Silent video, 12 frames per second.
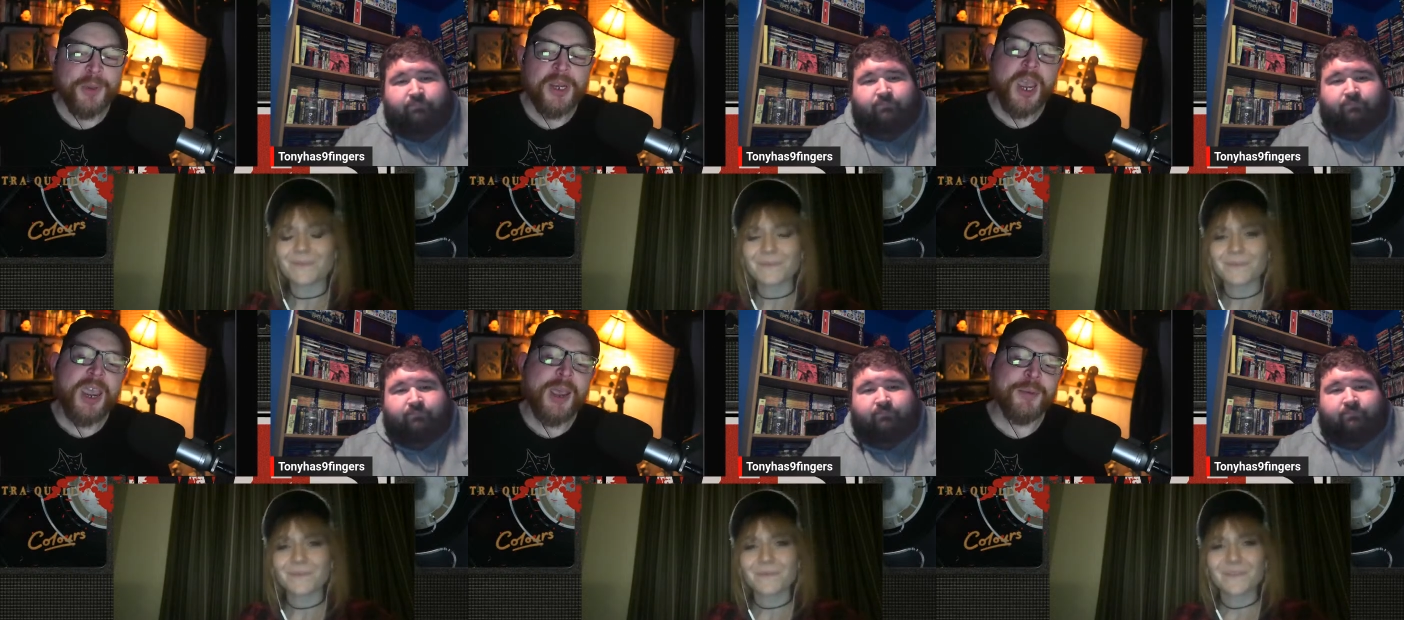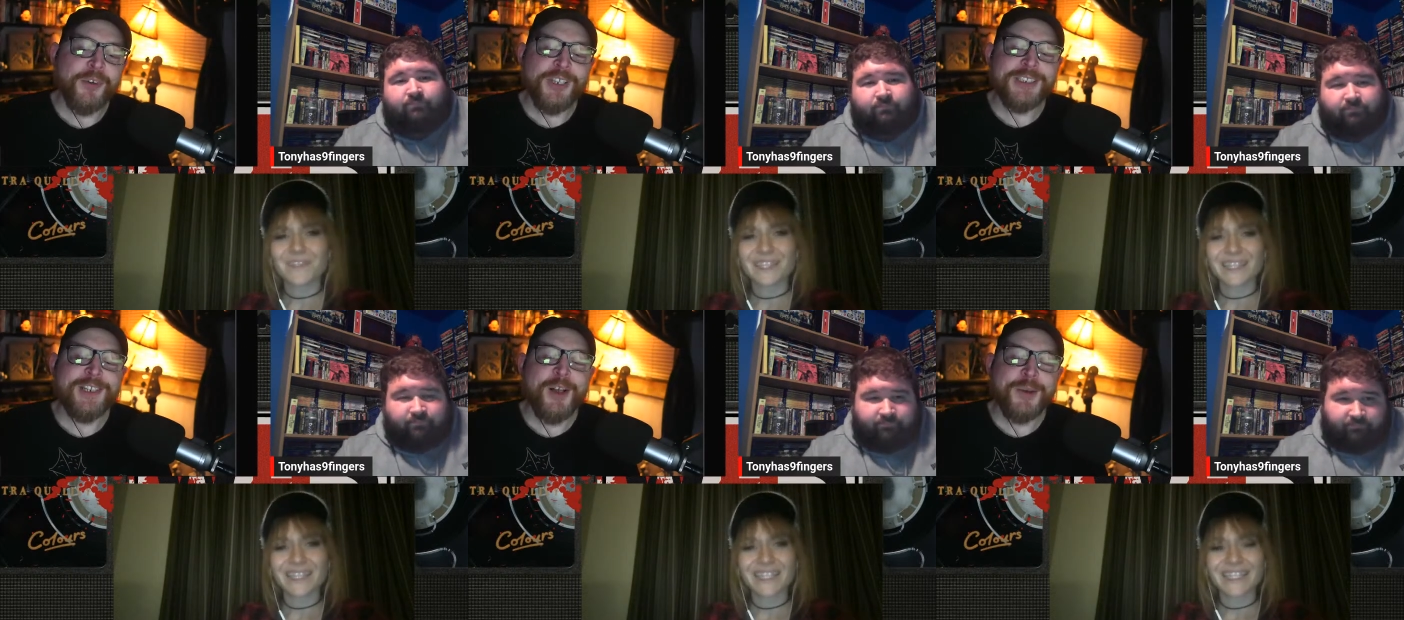Speaker 1: "Hey, I'm
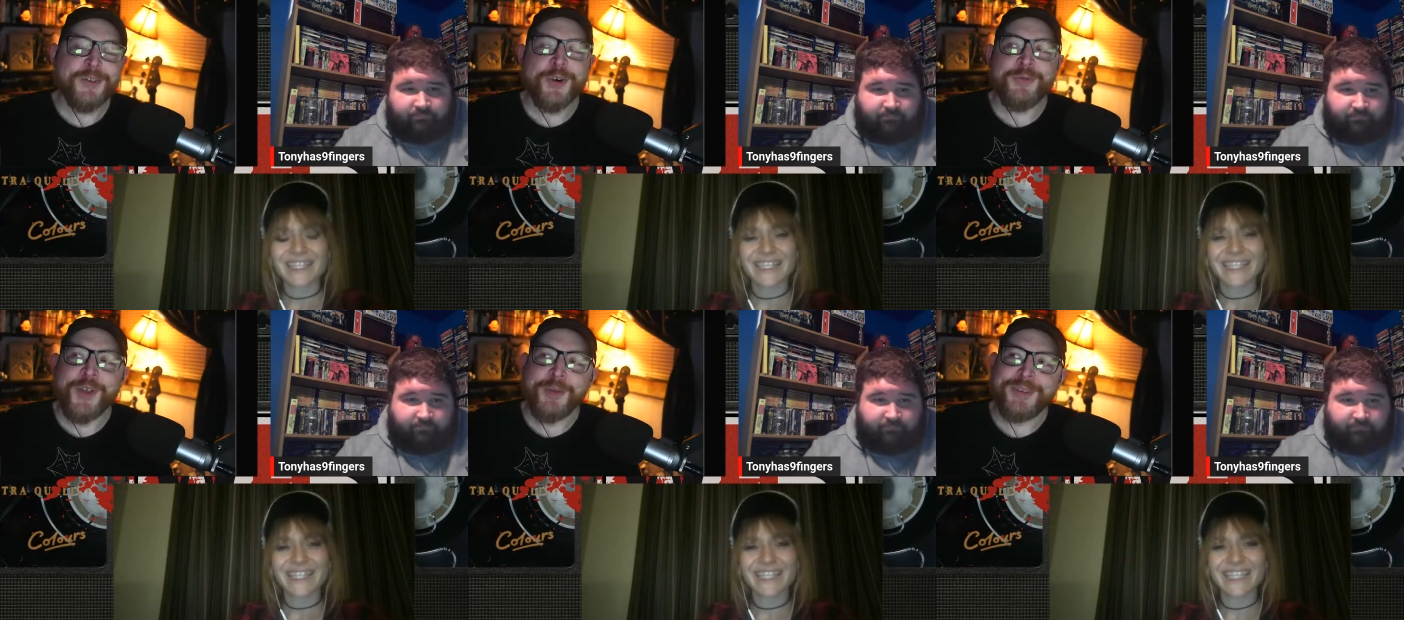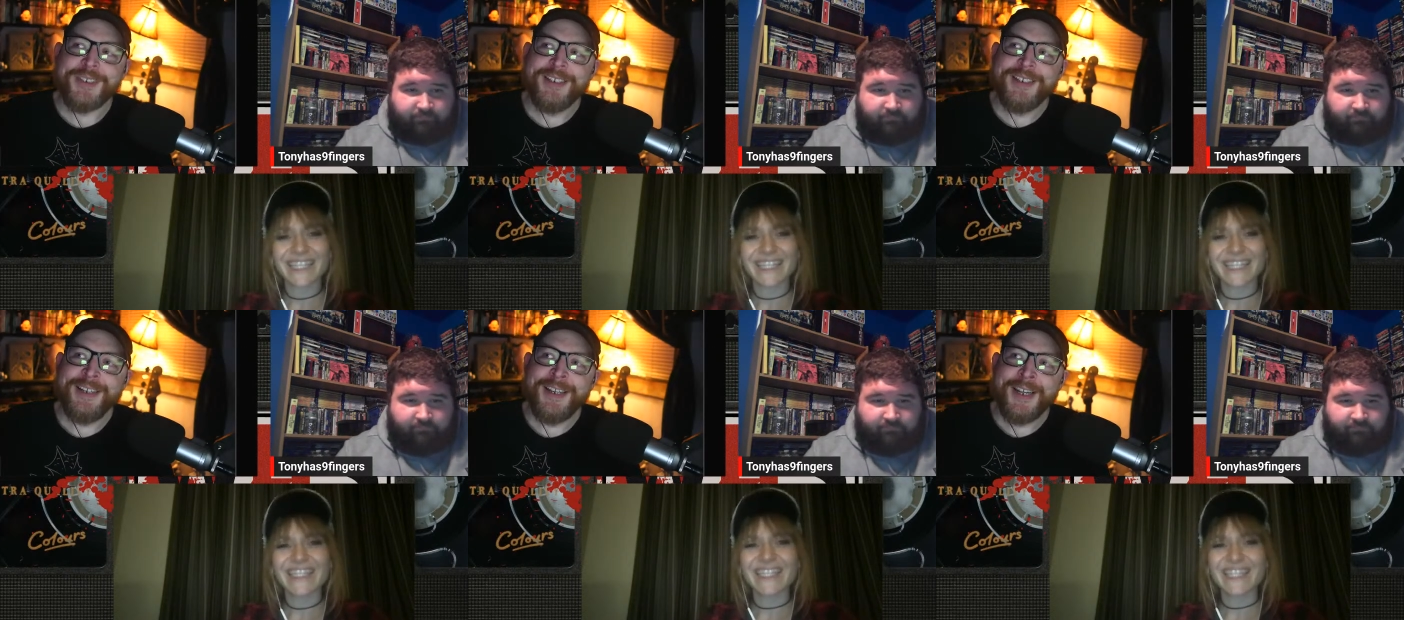releasing all my short films,"
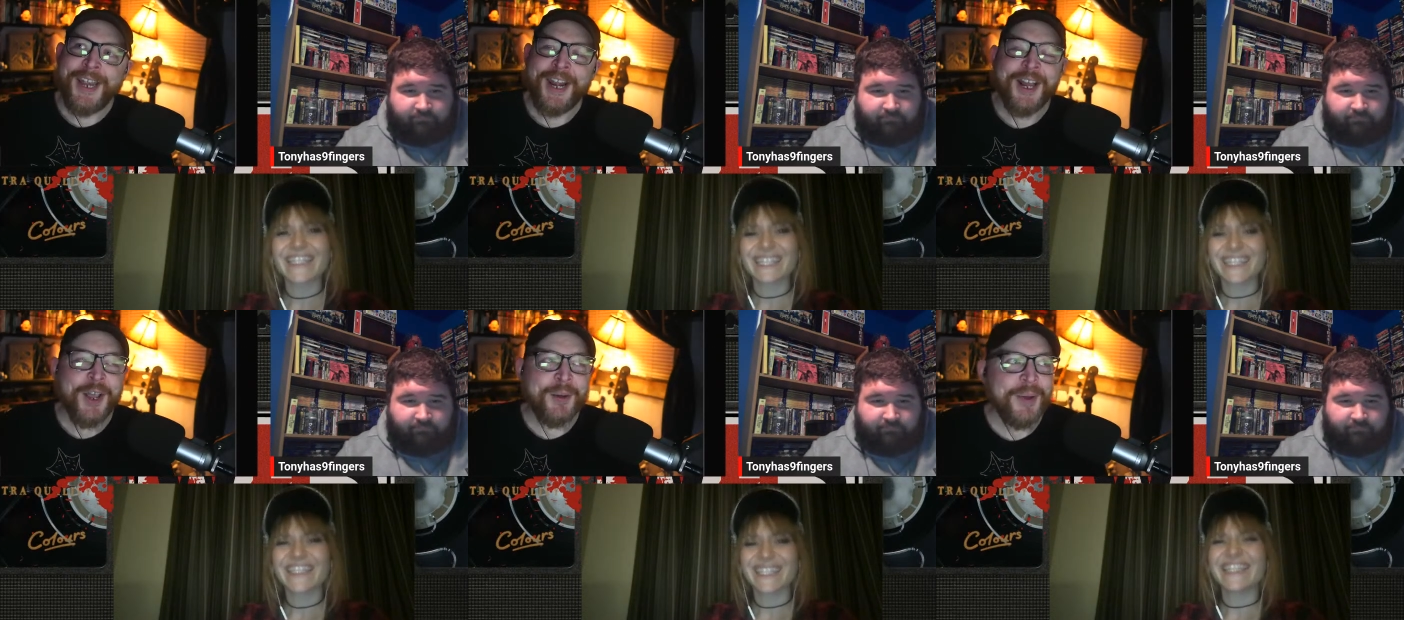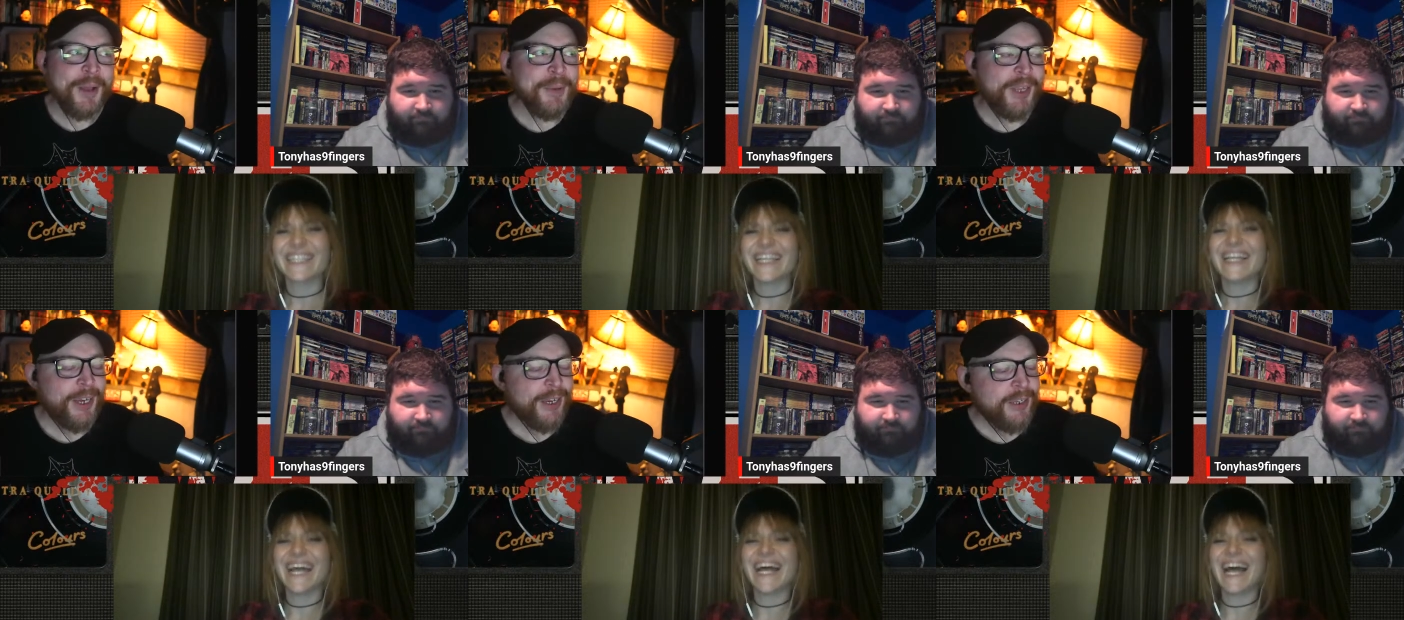and um, I'll
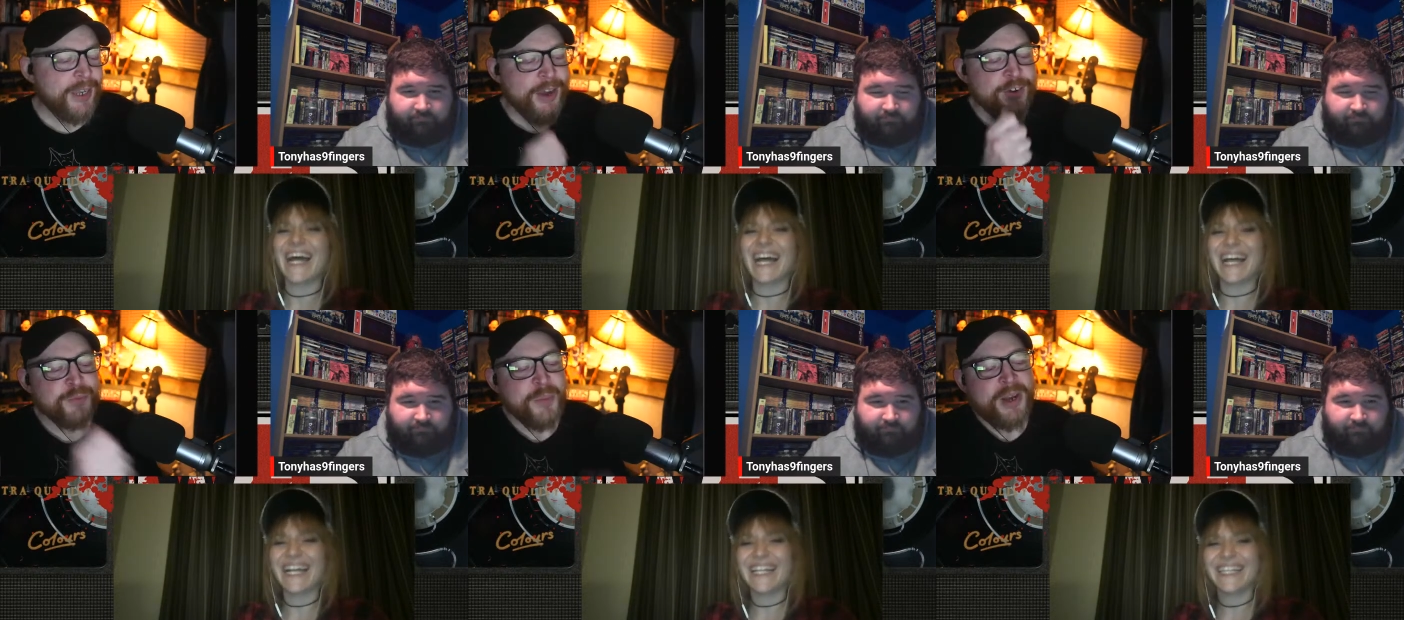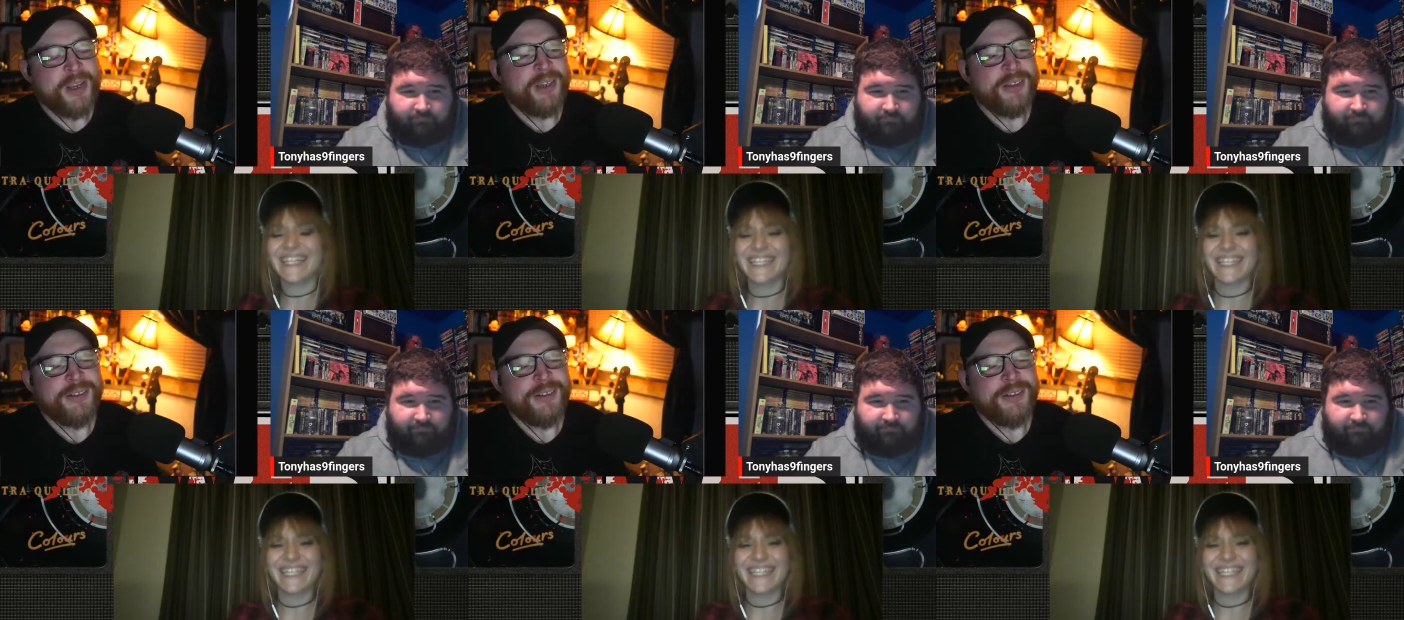be like, "Here's money."